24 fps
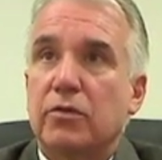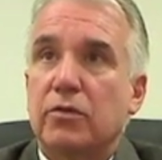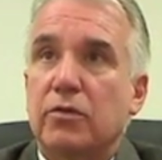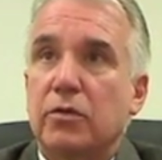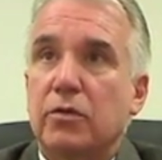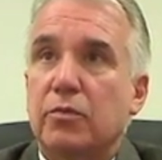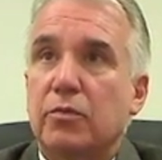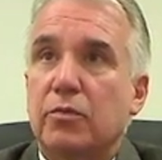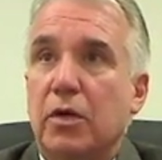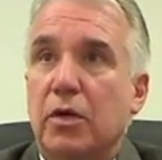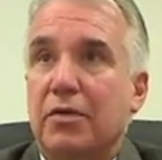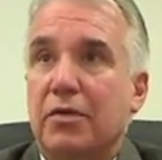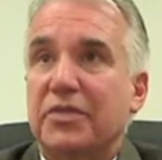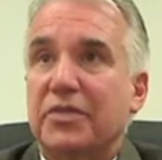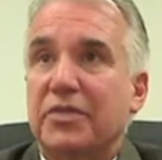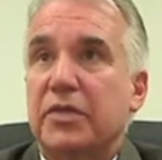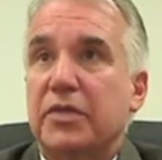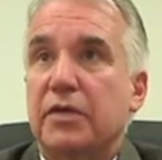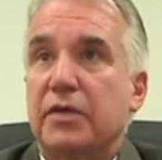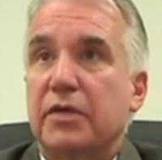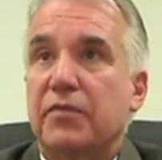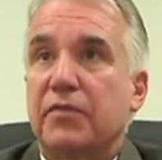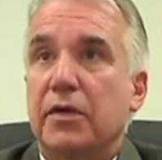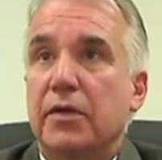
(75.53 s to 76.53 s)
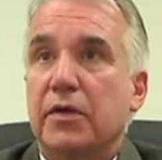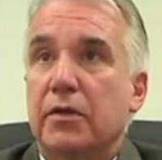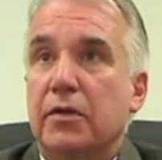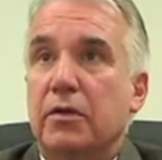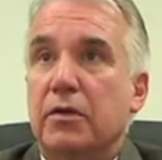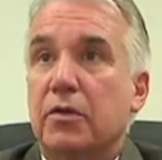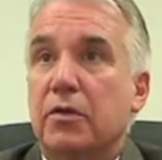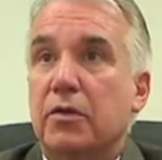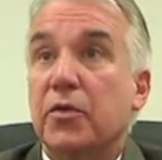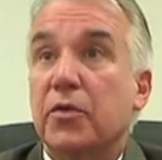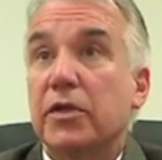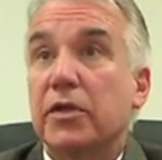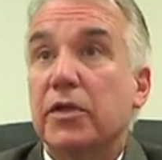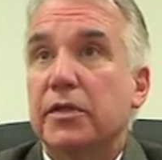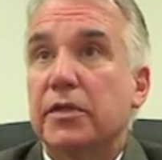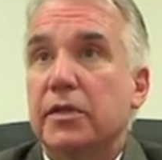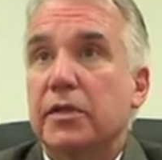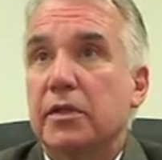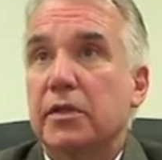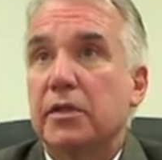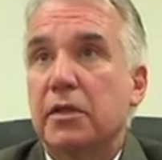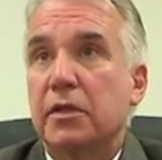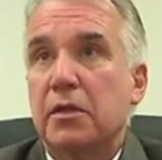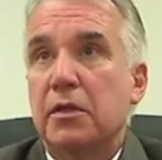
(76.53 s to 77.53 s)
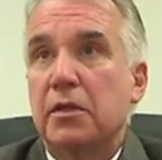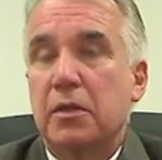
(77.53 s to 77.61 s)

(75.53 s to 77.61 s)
to public safety in our community.